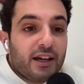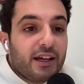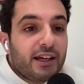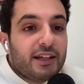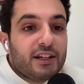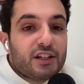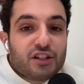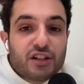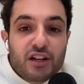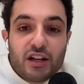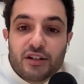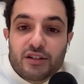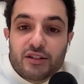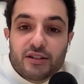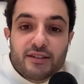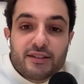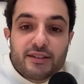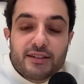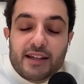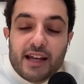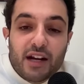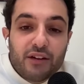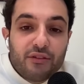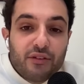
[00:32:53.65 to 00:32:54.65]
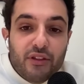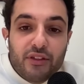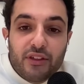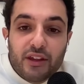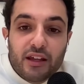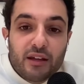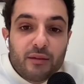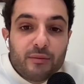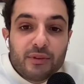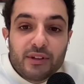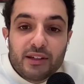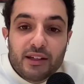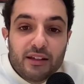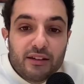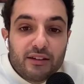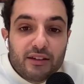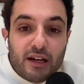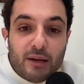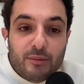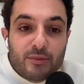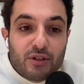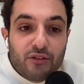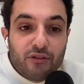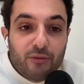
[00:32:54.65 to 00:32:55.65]
It changes everything in
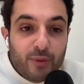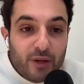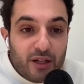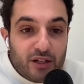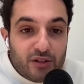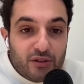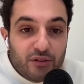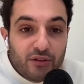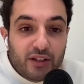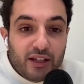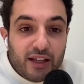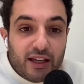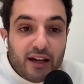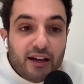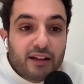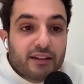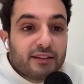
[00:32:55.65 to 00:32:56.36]
terms of patient care,